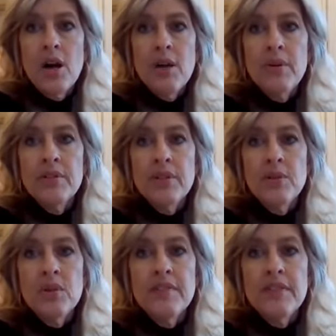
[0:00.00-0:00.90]
Are both
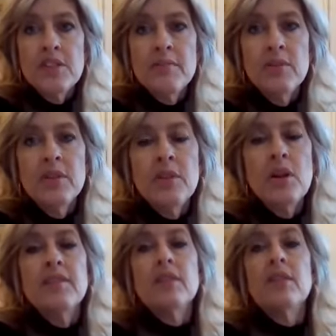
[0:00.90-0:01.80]
canola, vegetable, and
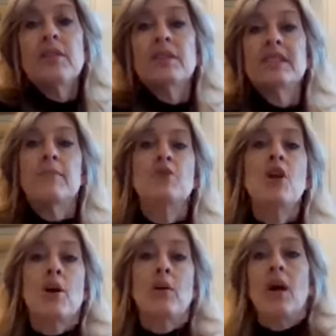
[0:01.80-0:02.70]
olive oil all the same?
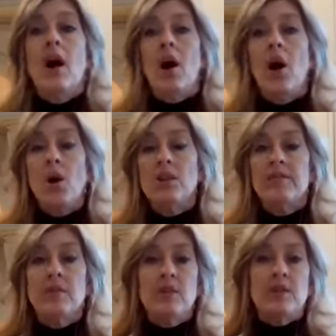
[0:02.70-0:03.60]
No,
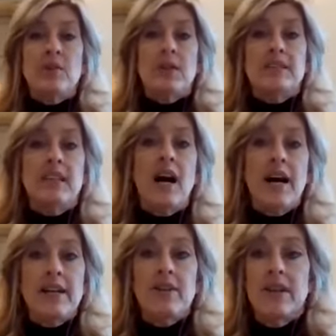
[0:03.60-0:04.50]
olive oil is
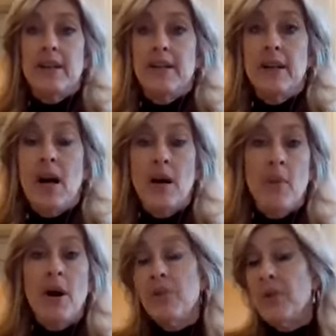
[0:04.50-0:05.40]
higher in
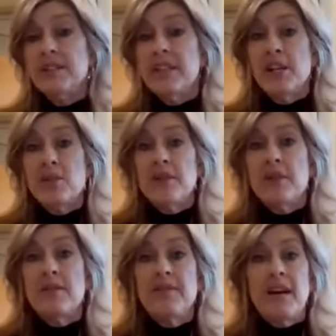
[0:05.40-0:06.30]

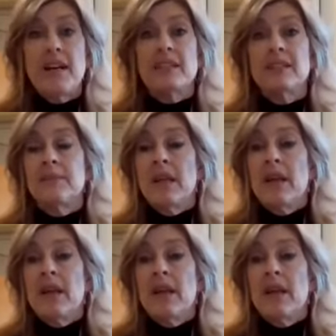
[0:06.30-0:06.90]
monounsaturated fats.